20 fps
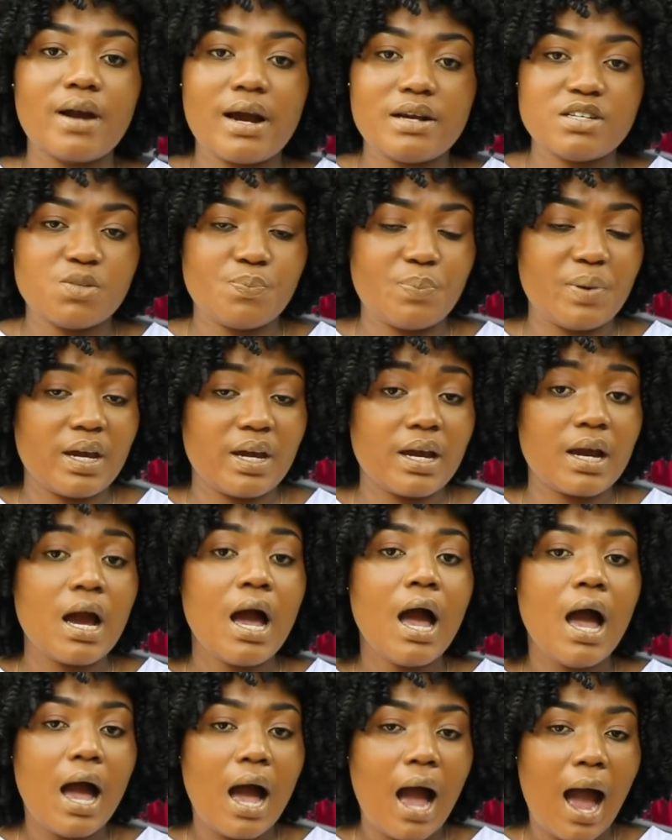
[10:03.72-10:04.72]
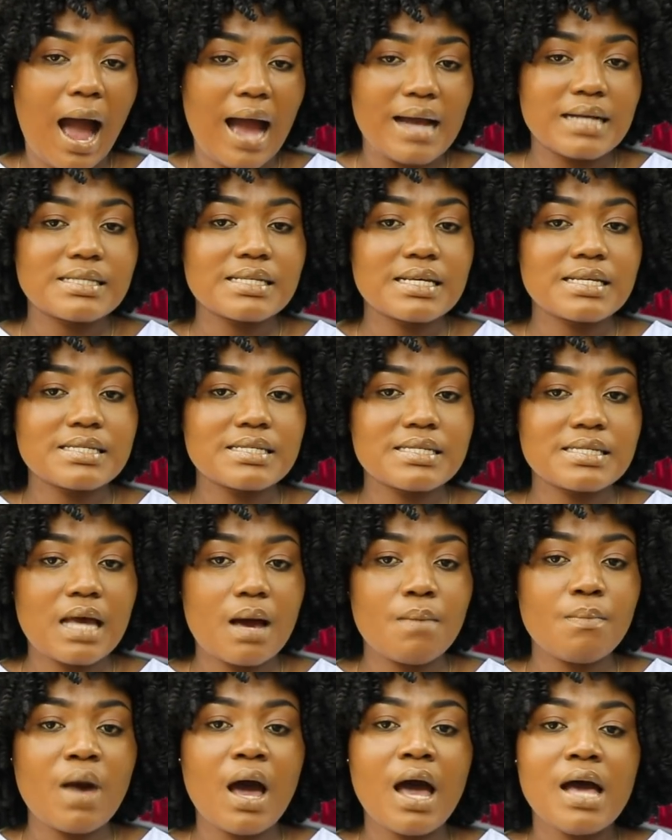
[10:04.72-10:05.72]
grasping at
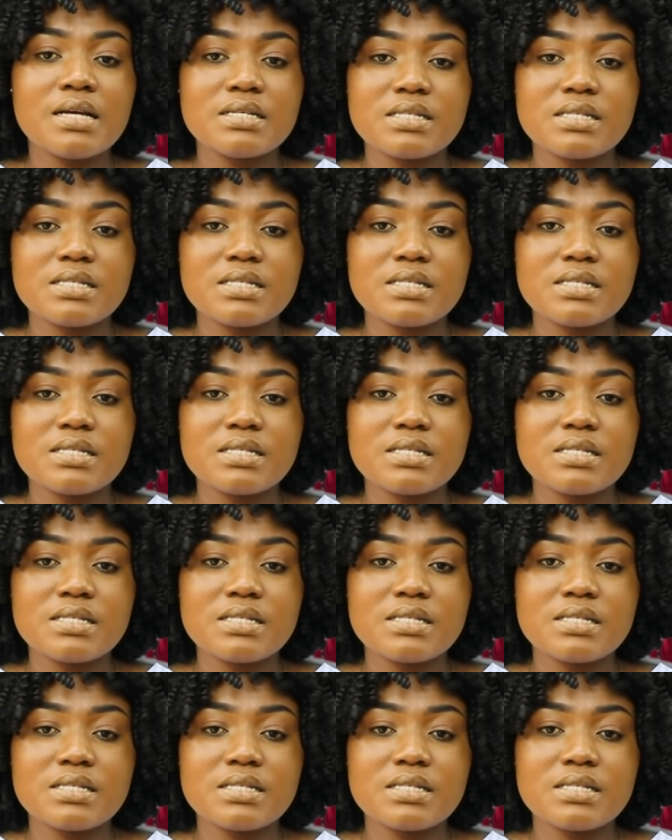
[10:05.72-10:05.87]
some